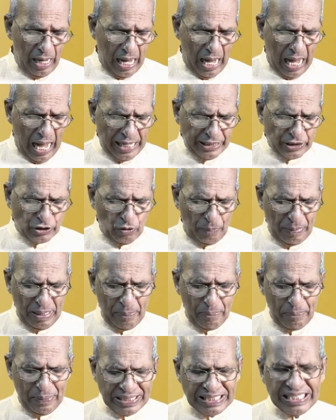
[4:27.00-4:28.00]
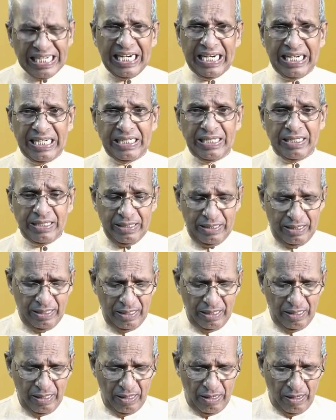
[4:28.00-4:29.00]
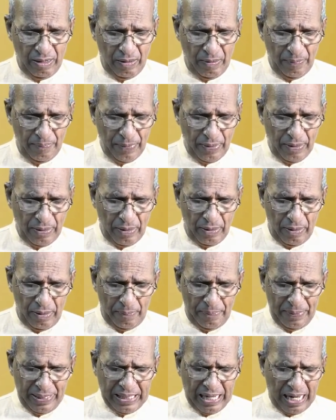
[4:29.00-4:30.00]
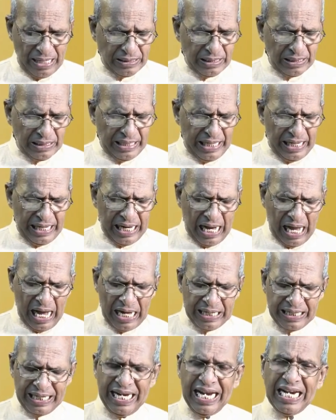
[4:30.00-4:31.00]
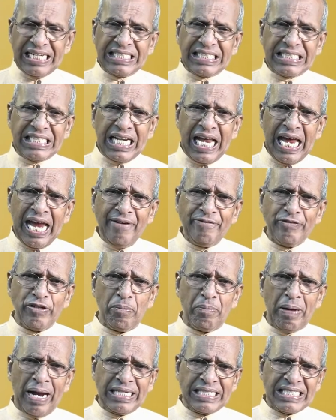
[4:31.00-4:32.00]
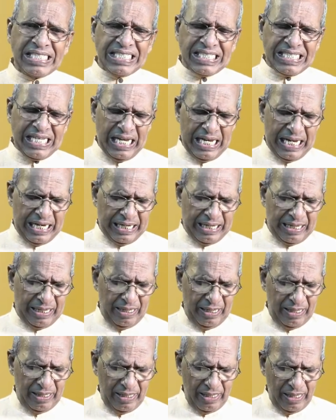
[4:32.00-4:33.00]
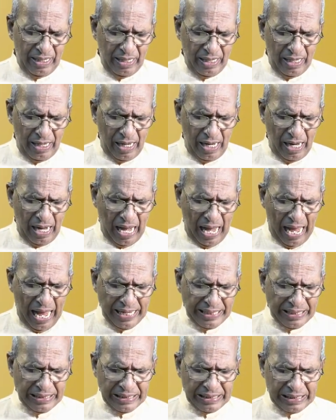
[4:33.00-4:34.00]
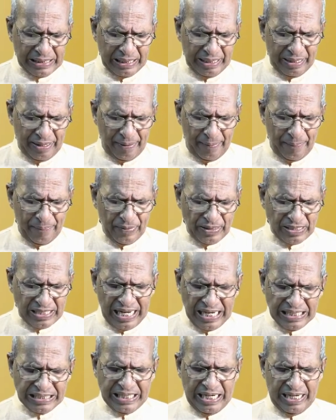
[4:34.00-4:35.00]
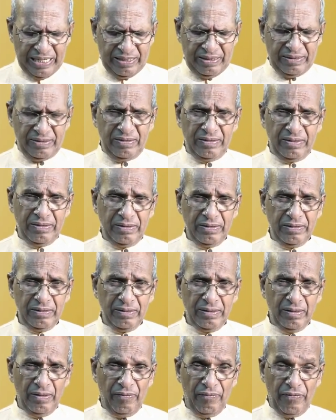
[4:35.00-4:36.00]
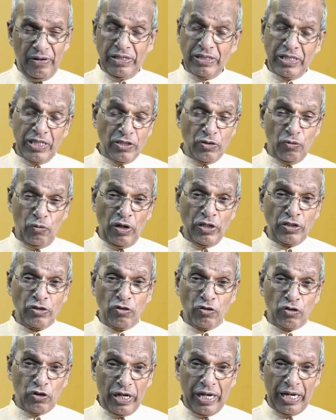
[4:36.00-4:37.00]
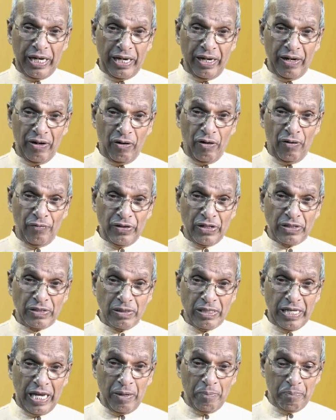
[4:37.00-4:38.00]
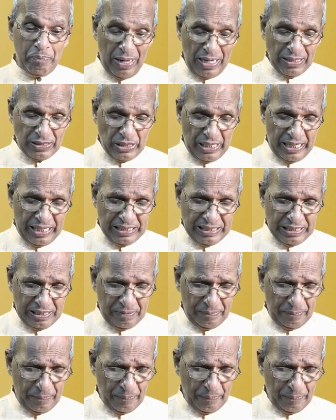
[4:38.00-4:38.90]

are to be pitied because they are enslaved by sin and uh, Satan, verses one to three of the same passage.